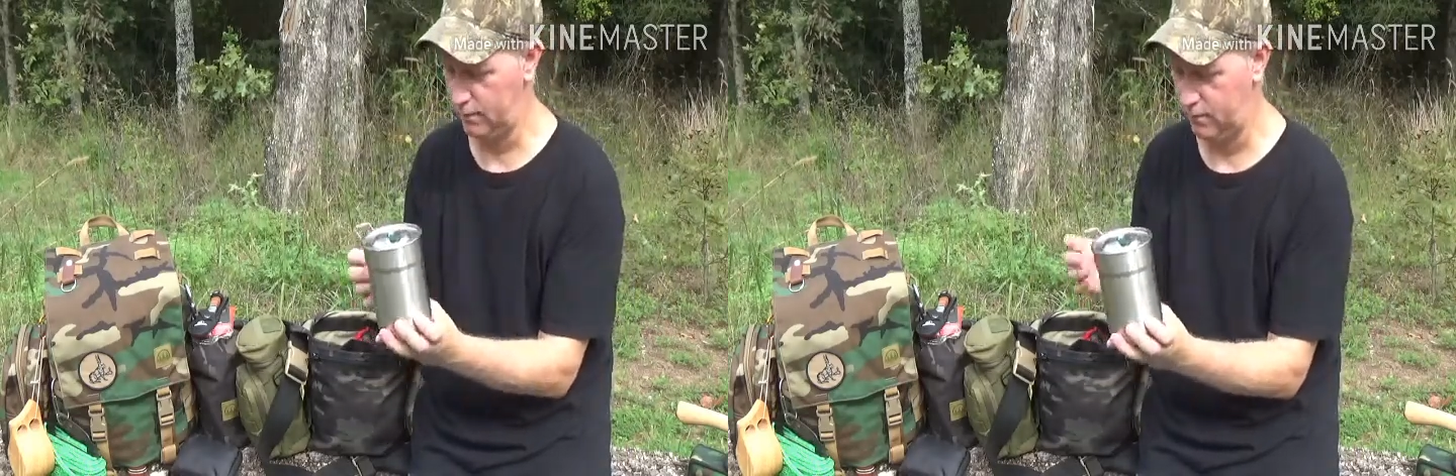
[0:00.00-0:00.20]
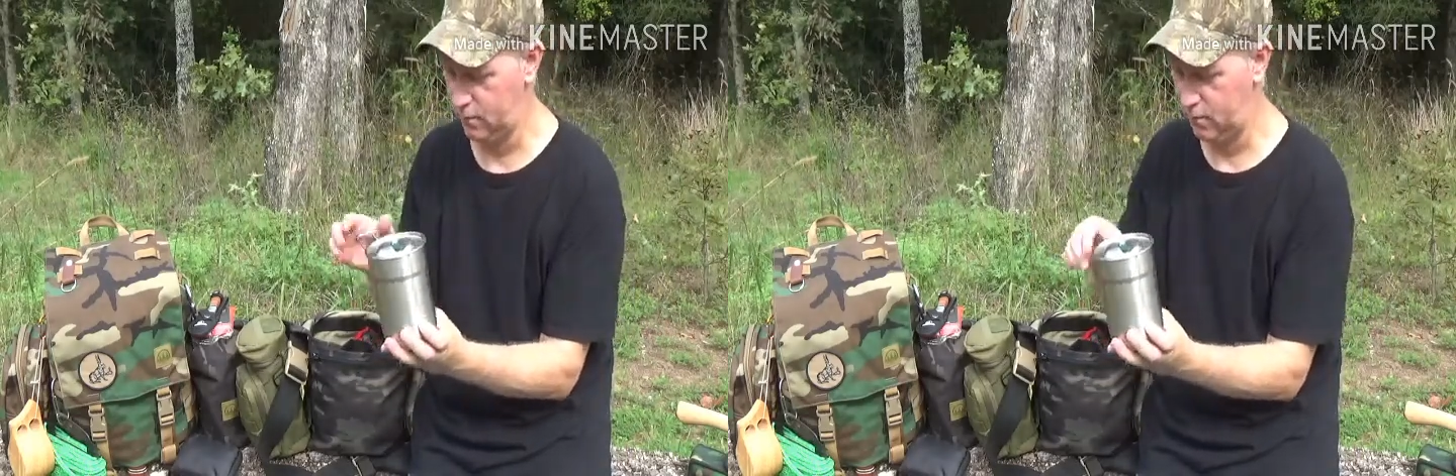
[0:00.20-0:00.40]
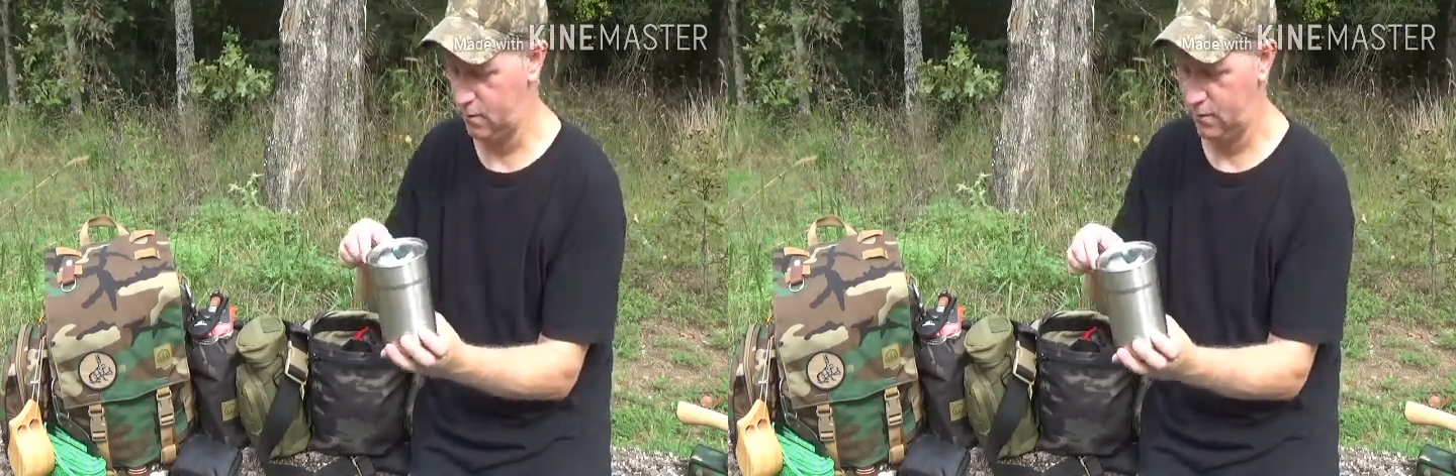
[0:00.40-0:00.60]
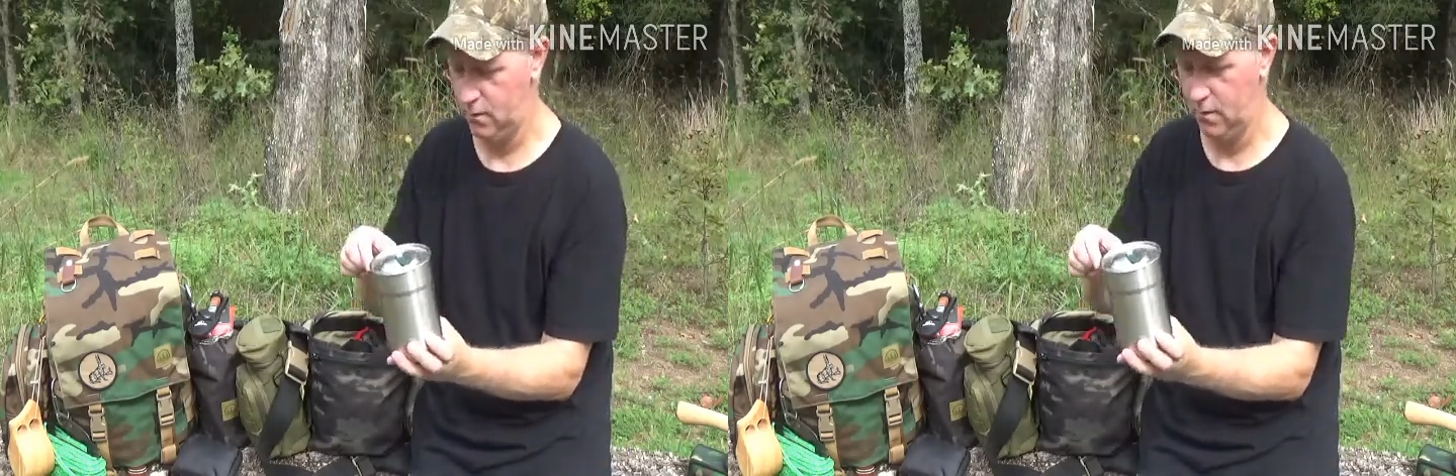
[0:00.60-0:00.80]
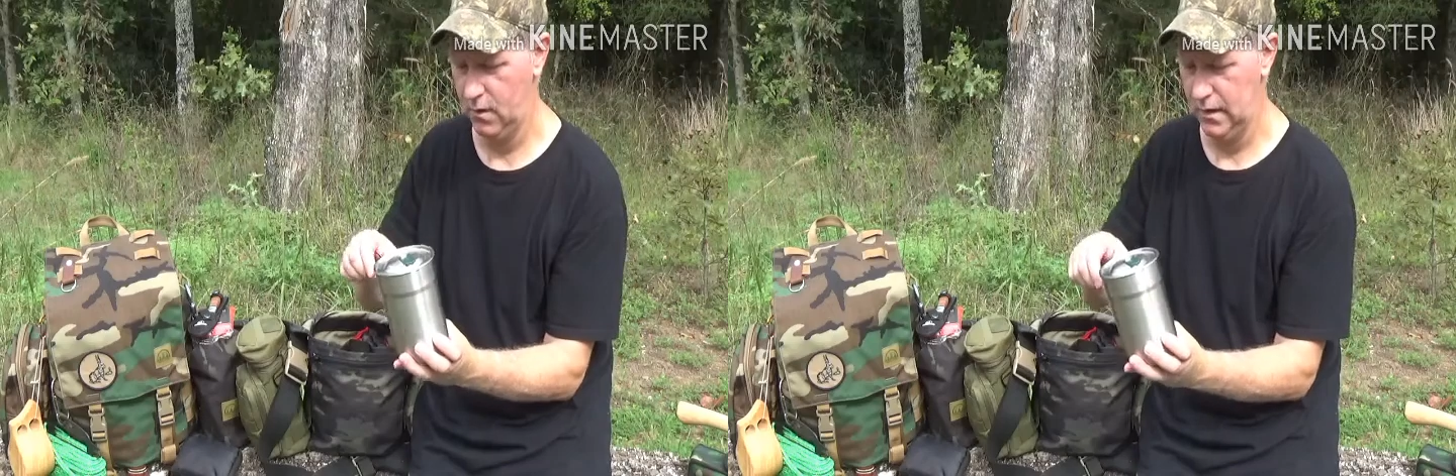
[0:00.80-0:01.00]
for
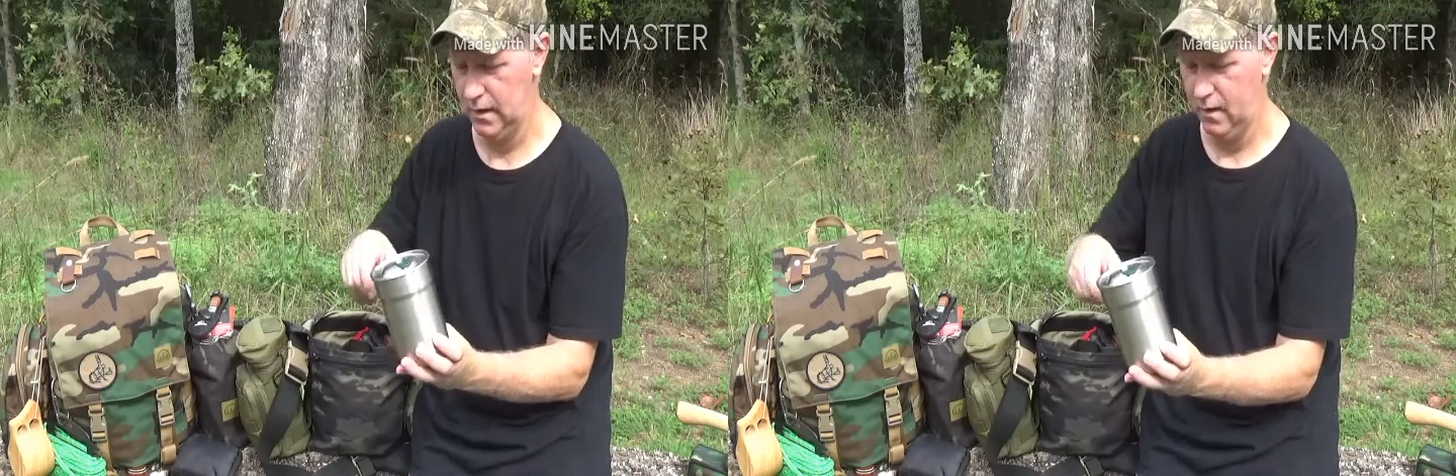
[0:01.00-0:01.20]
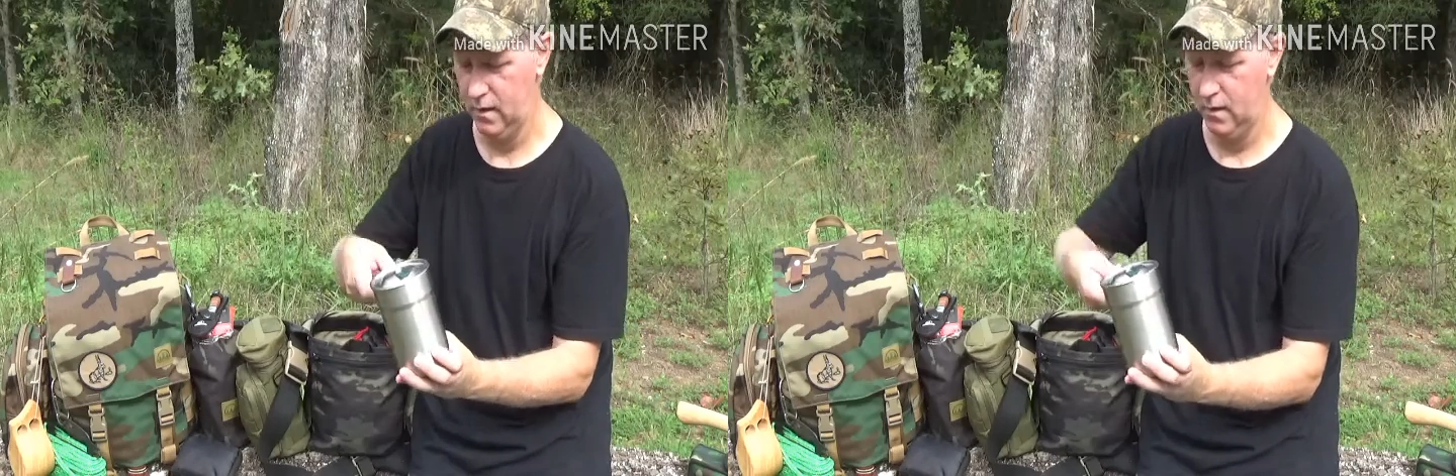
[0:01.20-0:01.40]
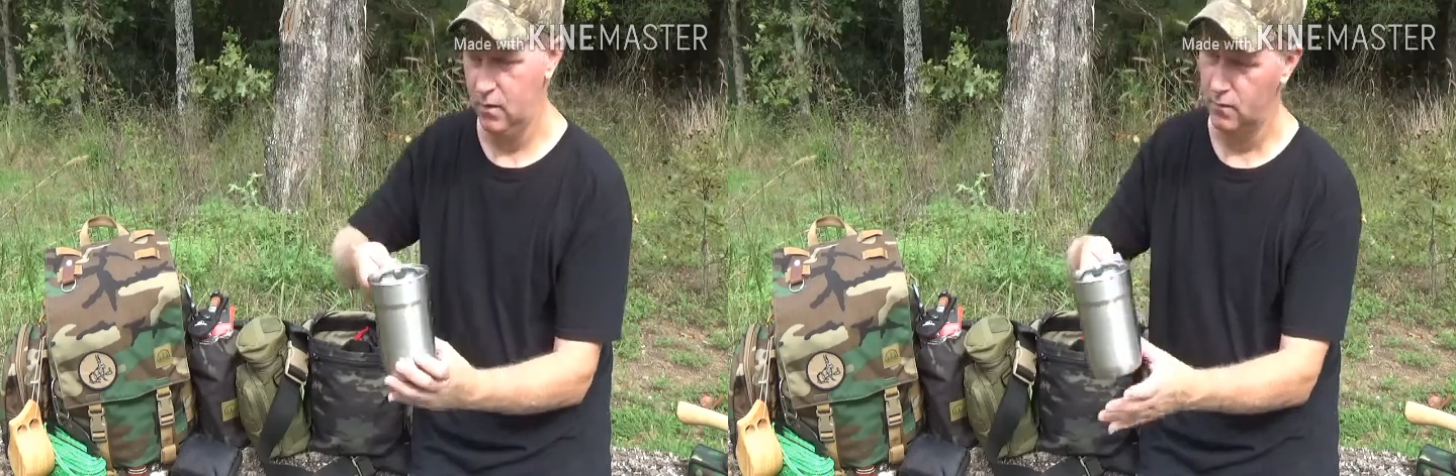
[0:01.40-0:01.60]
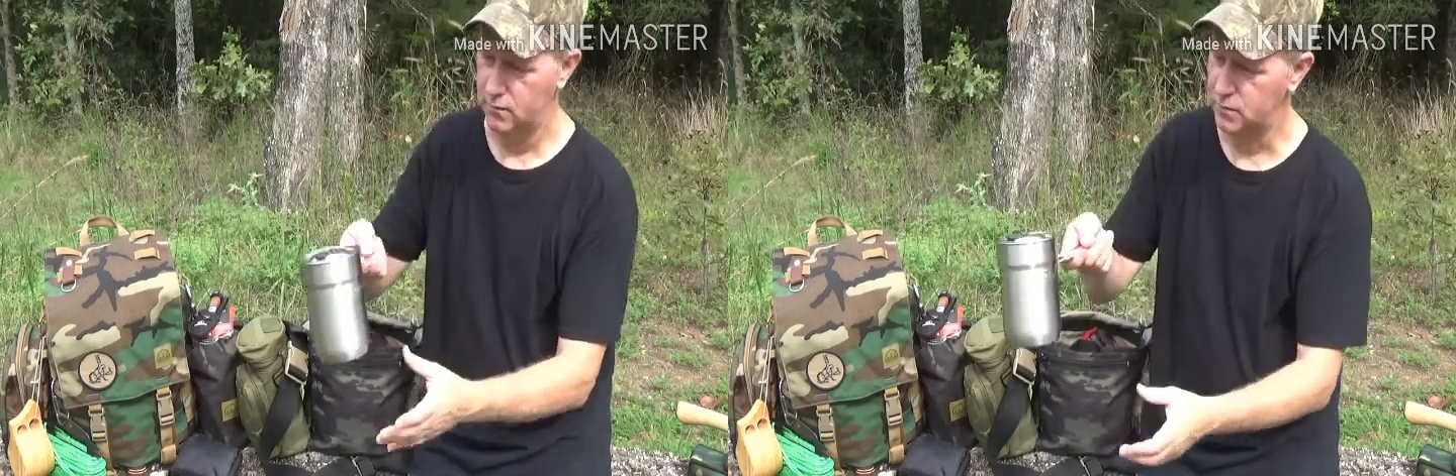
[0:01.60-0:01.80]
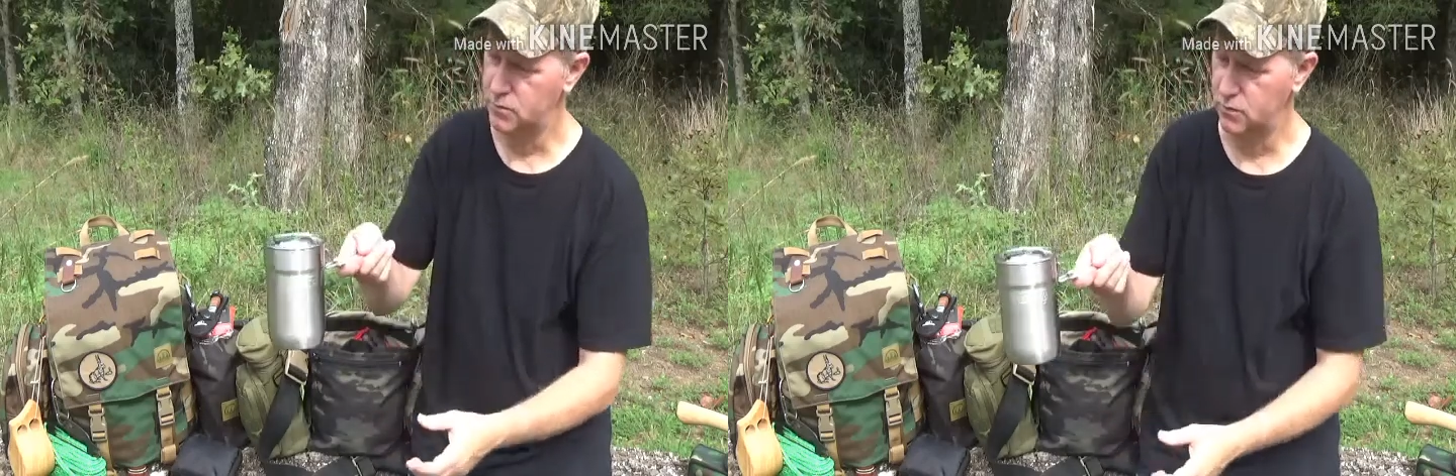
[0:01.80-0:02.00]

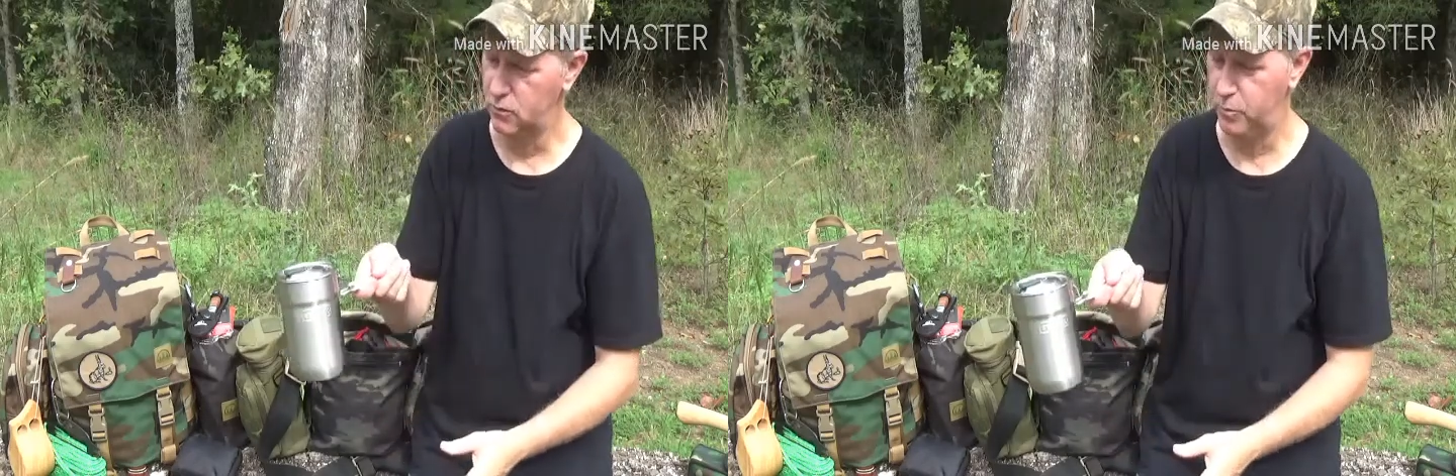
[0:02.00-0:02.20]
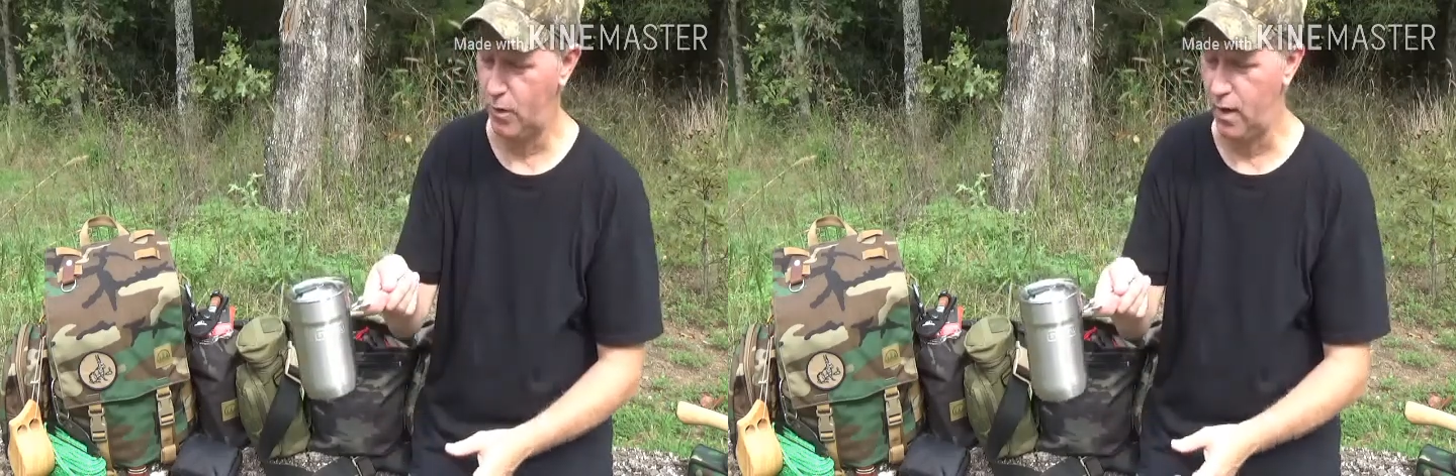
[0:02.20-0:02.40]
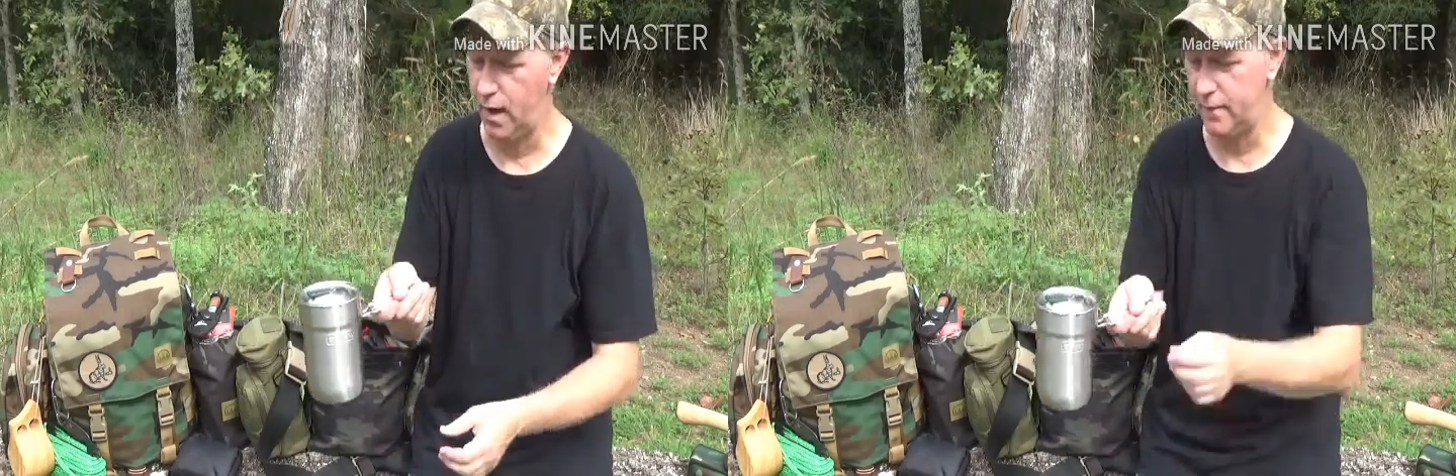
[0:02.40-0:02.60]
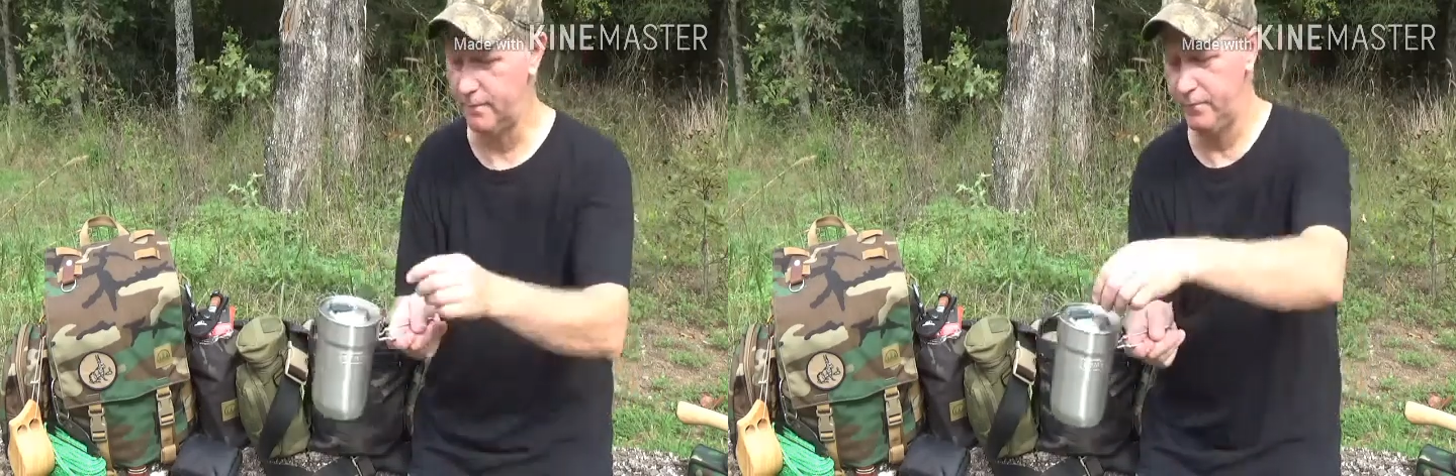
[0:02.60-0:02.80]
Use your little pot,